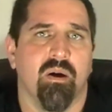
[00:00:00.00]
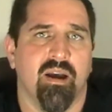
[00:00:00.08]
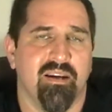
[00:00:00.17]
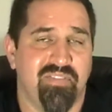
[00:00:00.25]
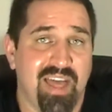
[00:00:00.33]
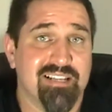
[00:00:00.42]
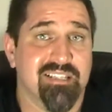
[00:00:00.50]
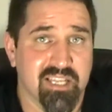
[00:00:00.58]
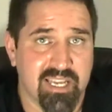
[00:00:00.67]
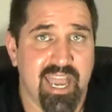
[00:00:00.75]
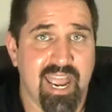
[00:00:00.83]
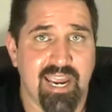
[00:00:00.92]
If that's
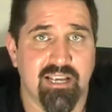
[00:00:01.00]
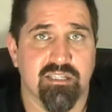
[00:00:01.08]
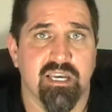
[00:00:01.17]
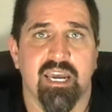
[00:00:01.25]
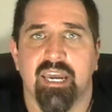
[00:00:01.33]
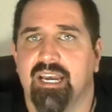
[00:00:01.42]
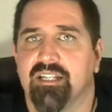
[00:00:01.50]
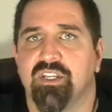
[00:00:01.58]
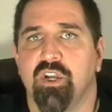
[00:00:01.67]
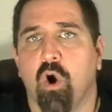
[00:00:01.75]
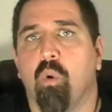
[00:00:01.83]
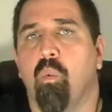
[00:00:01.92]
the case,
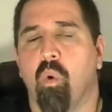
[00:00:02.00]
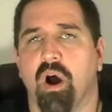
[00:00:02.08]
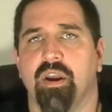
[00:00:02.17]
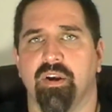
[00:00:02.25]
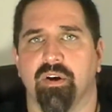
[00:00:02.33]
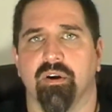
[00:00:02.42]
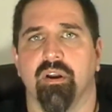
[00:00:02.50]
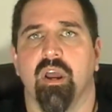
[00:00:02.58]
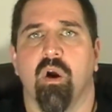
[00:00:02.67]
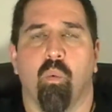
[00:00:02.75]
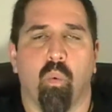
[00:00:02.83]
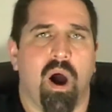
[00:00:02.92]
it's no wonder
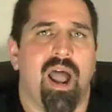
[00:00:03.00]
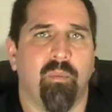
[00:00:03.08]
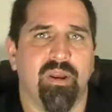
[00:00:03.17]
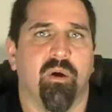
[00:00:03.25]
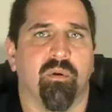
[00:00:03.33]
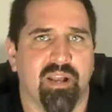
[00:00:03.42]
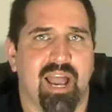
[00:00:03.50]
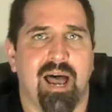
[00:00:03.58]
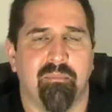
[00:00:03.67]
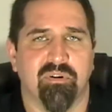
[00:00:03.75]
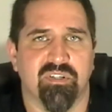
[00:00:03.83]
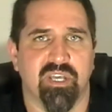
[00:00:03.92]
why we don't
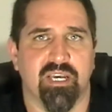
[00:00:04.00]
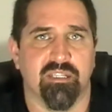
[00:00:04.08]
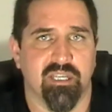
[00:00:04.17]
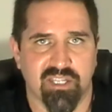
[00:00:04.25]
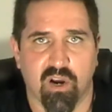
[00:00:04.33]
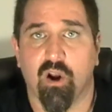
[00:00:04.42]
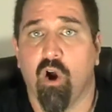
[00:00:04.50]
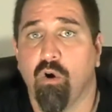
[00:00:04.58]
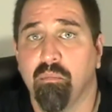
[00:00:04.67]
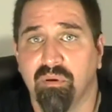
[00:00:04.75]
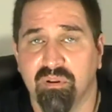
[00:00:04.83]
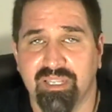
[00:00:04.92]
accomplish things. It's our
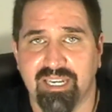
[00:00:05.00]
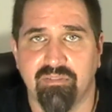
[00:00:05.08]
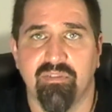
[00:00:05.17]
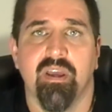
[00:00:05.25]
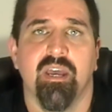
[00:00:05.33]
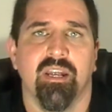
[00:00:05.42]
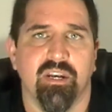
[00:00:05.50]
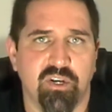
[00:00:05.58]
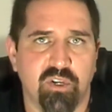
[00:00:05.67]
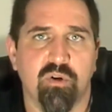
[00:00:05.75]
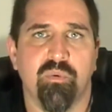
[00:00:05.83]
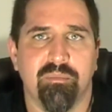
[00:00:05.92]
own belief.
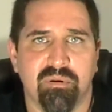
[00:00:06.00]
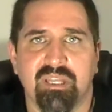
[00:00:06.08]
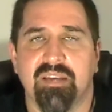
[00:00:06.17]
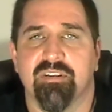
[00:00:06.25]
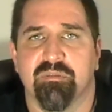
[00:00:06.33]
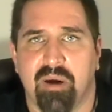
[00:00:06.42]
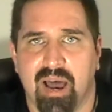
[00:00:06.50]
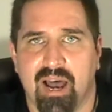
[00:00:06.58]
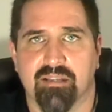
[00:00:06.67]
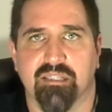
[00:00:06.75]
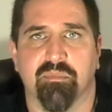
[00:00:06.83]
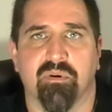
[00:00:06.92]
Do we believe it's
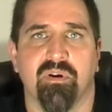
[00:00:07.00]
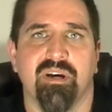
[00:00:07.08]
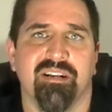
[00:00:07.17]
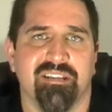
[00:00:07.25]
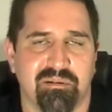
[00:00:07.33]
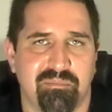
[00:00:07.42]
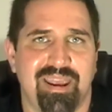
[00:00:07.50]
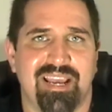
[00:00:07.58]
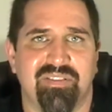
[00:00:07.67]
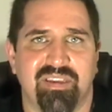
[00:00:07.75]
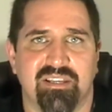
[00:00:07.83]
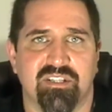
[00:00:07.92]
possible to
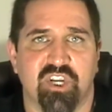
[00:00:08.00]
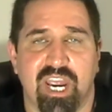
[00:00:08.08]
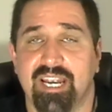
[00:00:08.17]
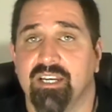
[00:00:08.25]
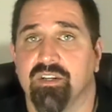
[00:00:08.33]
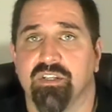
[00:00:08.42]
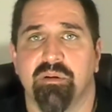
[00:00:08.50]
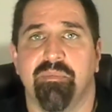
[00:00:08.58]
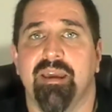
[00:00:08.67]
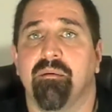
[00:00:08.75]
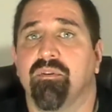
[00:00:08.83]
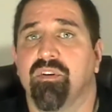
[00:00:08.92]
make these changes, to
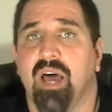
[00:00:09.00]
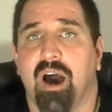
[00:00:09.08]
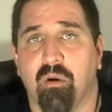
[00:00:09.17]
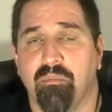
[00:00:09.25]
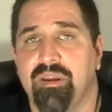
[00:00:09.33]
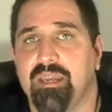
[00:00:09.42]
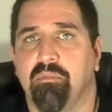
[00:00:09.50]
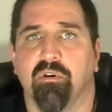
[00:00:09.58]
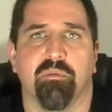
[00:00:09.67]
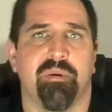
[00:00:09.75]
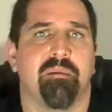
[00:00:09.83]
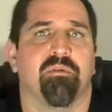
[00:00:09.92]
be able to help
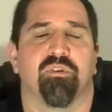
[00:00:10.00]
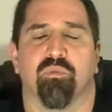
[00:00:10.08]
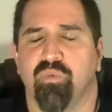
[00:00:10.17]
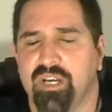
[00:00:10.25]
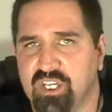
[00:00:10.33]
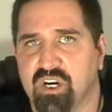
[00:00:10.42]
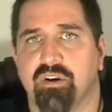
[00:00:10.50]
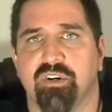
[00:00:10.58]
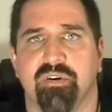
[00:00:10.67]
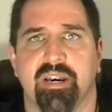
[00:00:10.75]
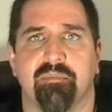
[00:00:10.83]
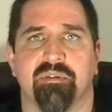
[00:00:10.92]
people, to be able to reach our
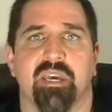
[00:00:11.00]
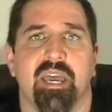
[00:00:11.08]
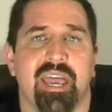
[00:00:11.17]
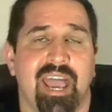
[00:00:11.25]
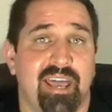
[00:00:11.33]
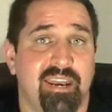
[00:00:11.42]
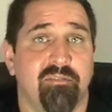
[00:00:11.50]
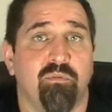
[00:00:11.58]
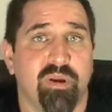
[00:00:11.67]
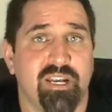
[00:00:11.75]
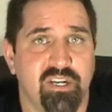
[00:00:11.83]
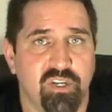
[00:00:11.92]
dreams? And if
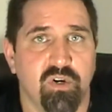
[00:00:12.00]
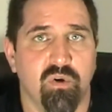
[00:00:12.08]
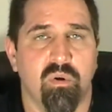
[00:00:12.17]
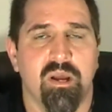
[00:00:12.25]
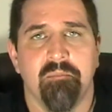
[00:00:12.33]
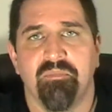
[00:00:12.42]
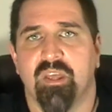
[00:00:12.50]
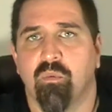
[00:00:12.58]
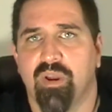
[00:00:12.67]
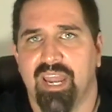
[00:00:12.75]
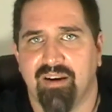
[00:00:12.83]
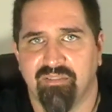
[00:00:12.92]
we do,
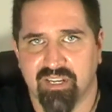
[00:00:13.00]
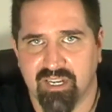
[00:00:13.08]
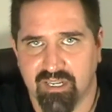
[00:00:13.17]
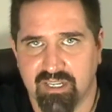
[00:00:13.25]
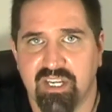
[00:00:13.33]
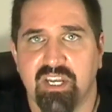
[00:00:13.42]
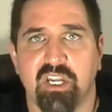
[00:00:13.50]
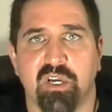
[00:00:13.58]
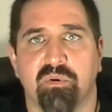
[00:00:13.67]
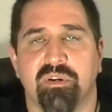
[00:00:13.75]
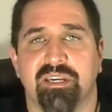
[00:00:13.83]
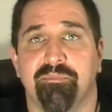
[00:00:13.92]
then we have to
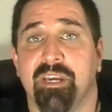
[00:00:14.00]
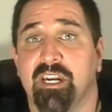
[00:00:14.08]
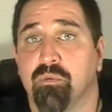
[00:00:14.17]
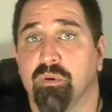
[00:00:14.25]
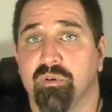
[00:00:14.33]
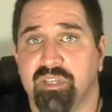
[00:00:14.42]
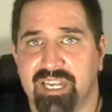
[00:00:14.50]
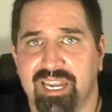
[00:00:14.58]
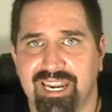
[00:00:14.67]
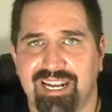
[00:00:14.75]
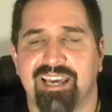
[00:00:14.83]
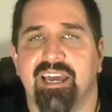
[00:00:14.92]
continue to be in a
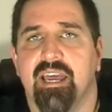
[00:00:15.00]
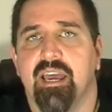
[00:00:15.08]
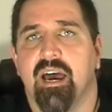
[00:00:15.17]
routine